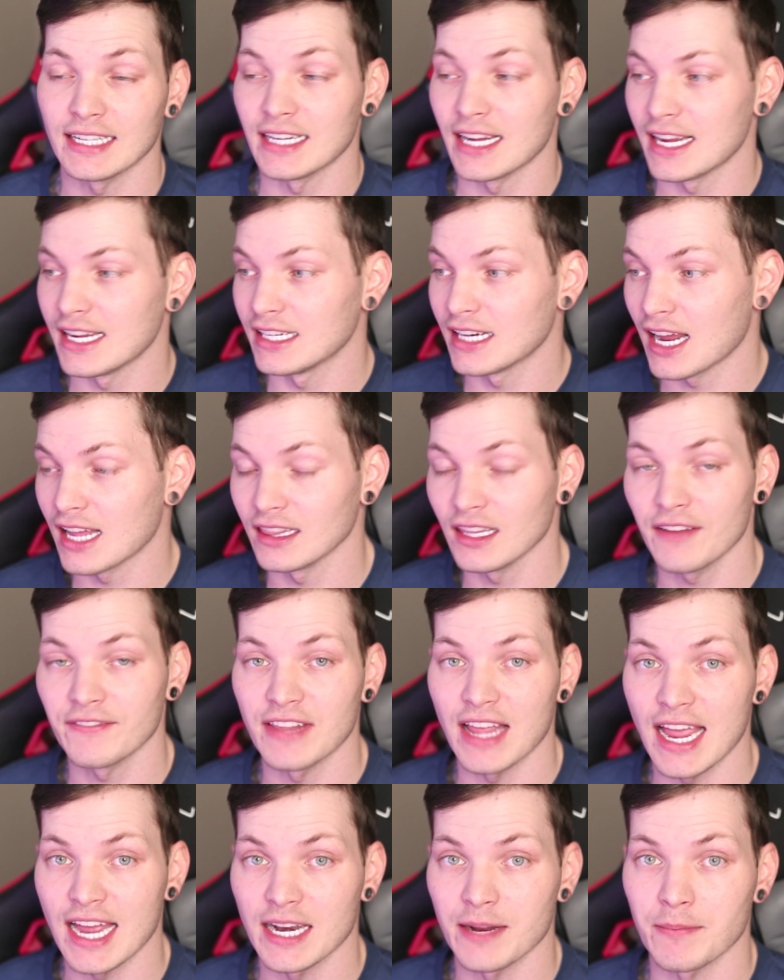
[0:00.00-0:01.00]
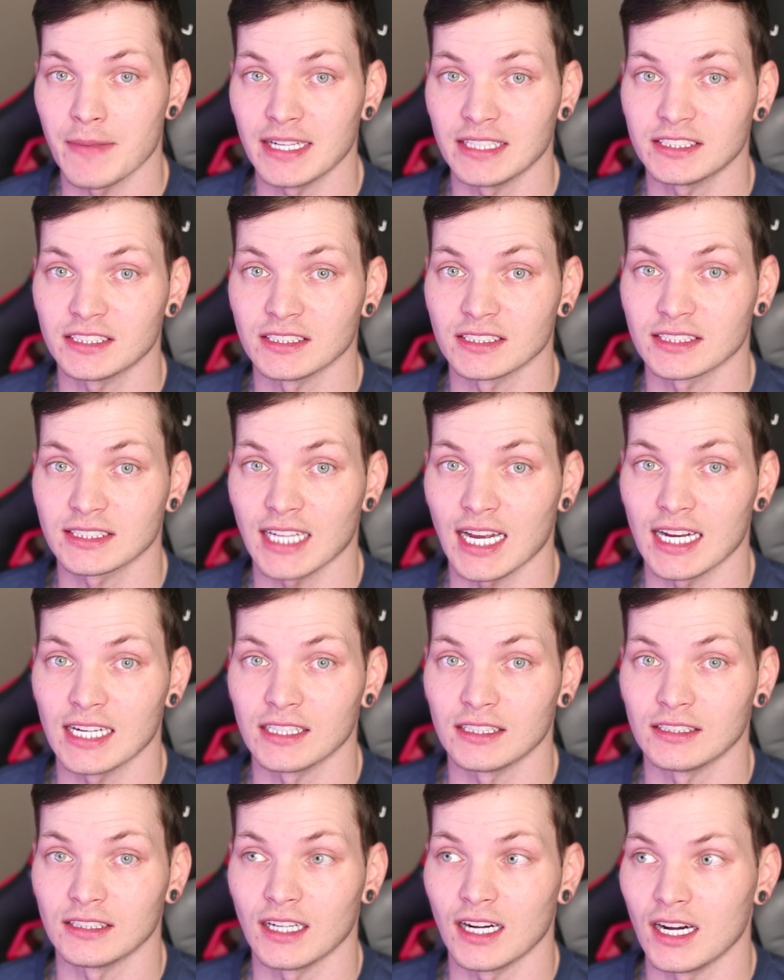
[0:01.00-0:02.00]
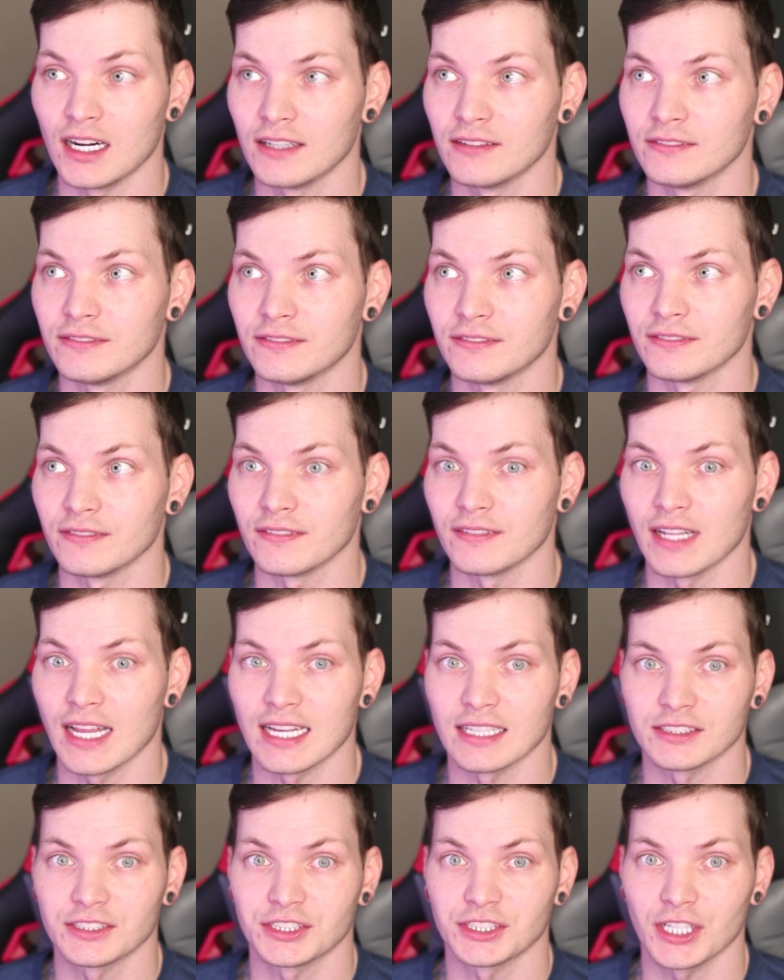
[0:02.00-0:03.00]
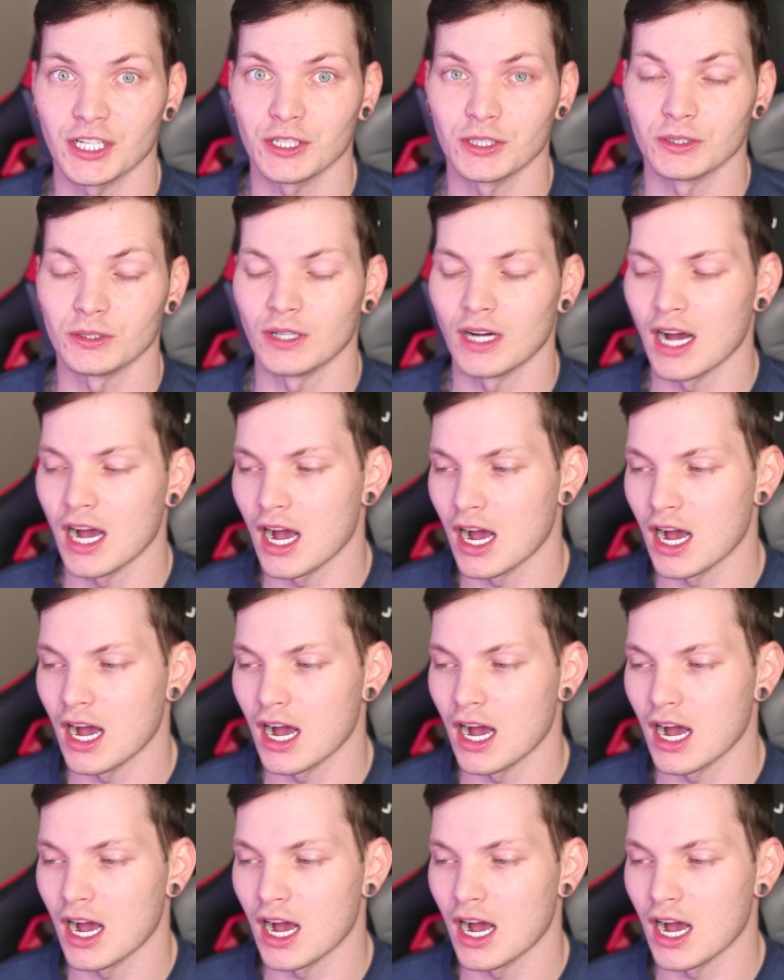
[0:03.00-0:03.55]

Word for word: and I love the animation style of that show.